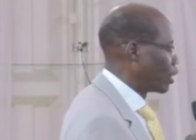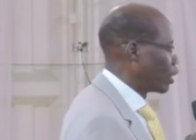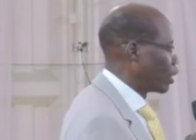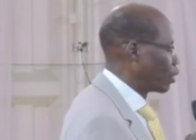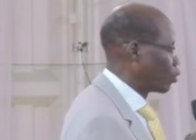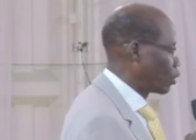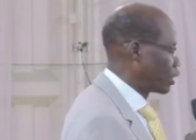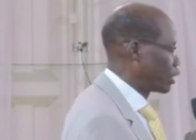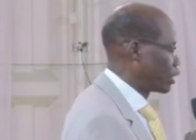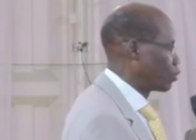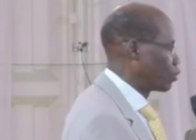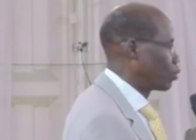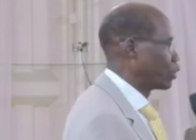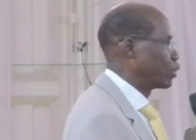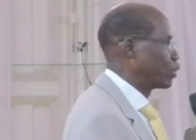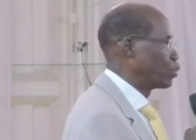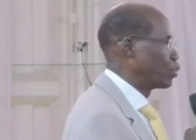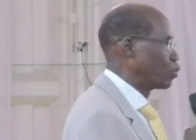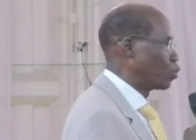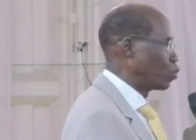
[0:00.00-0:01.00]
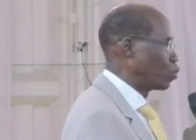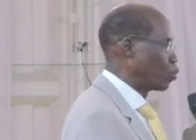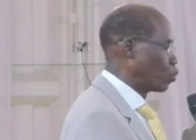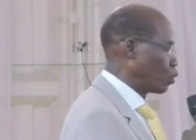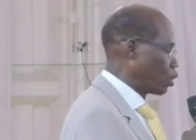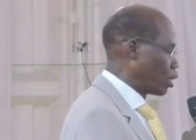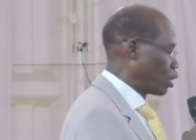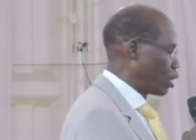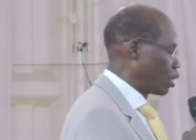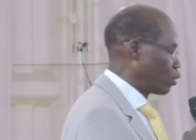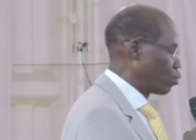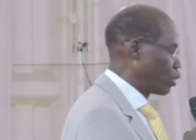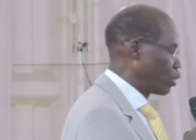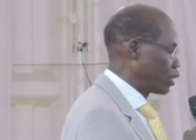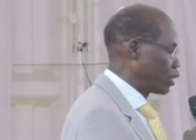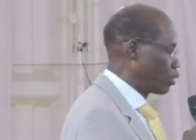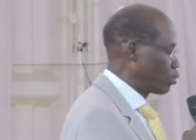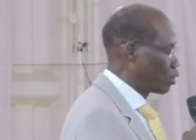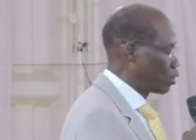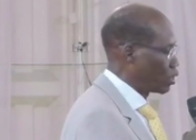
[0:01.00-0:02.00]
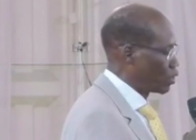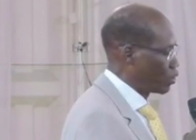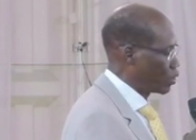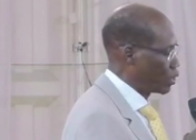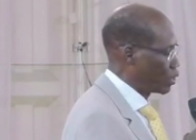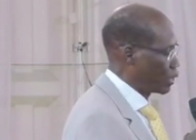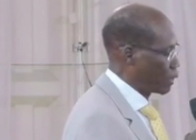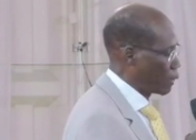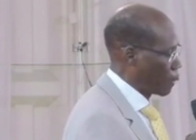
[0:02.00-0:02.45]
2022-2023.